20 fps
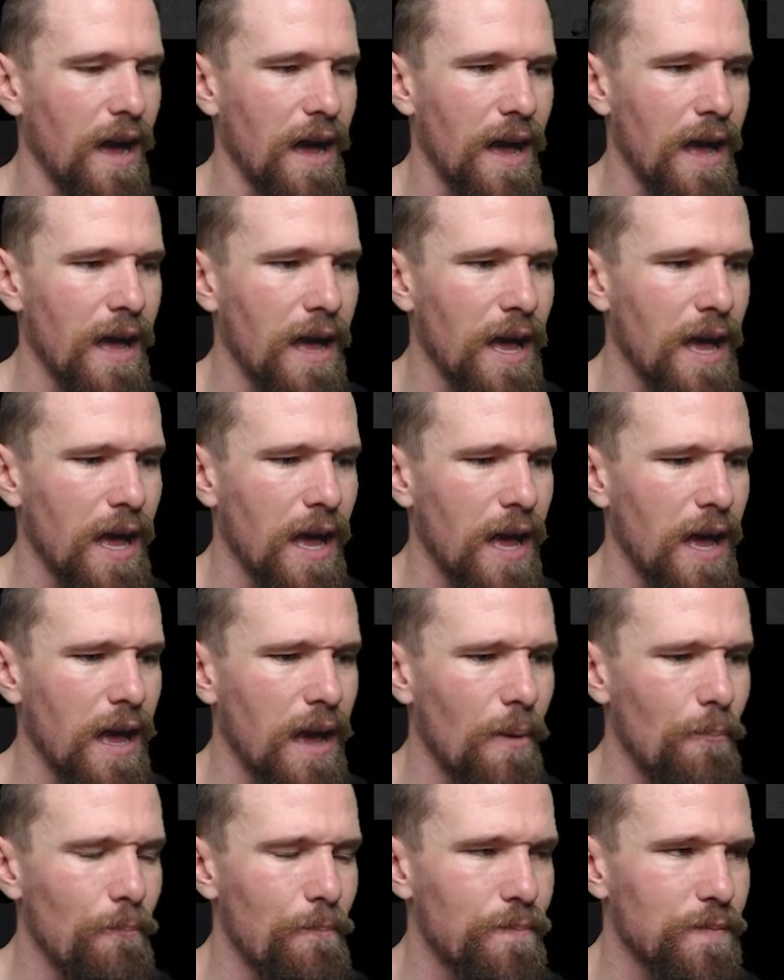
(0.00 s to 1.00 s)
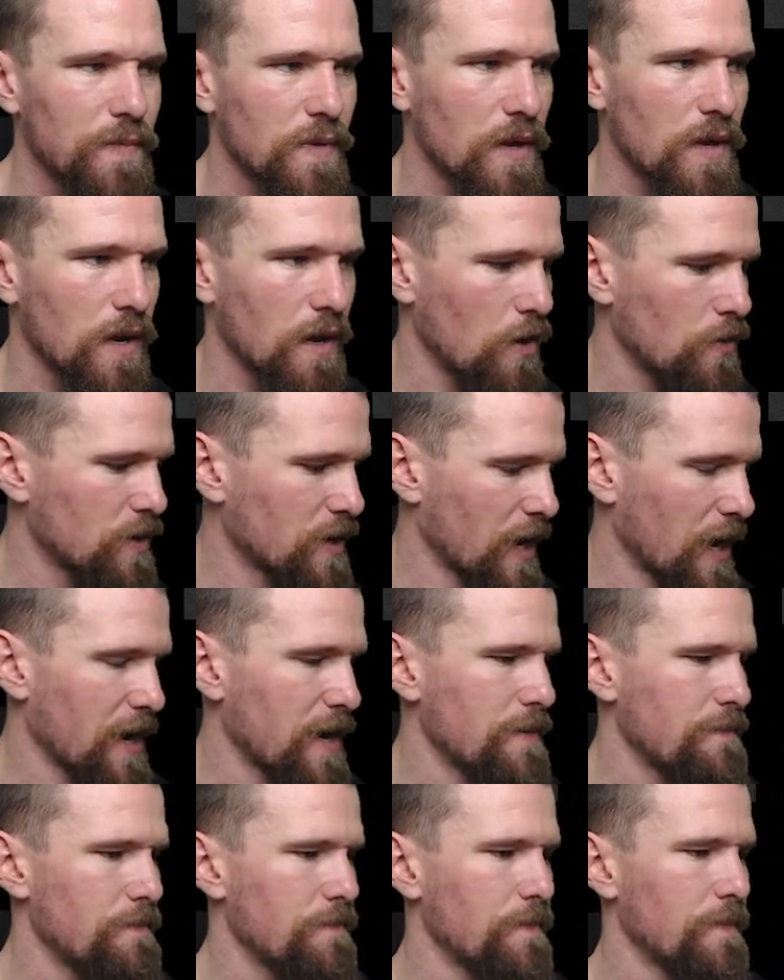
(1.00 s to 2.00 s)

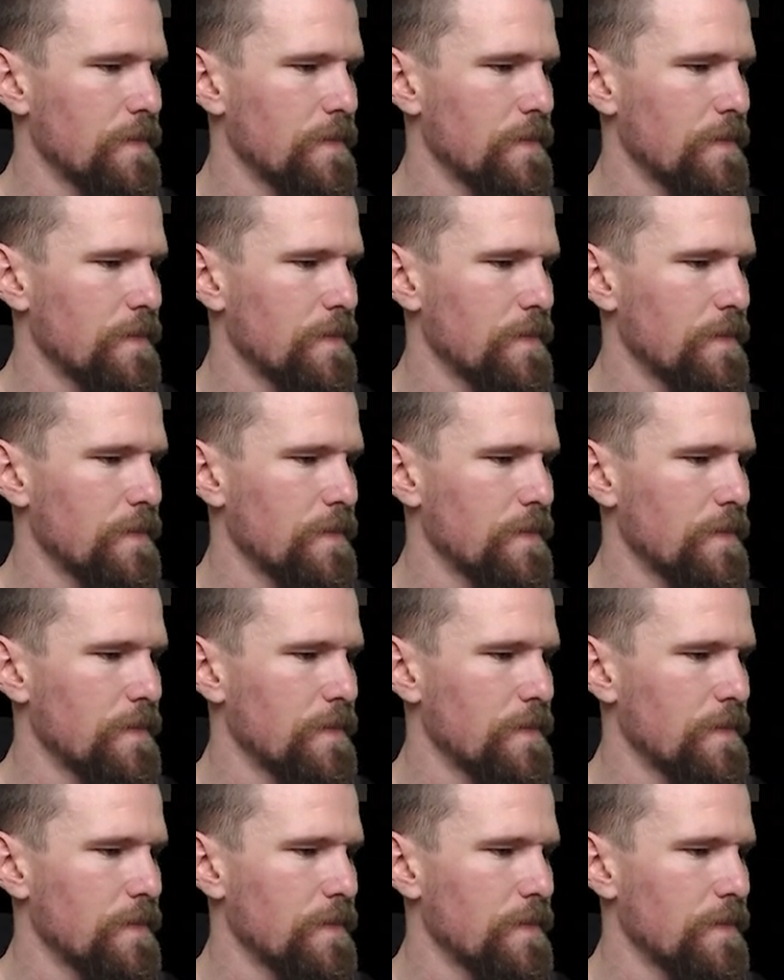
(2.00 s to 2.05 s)
Okay.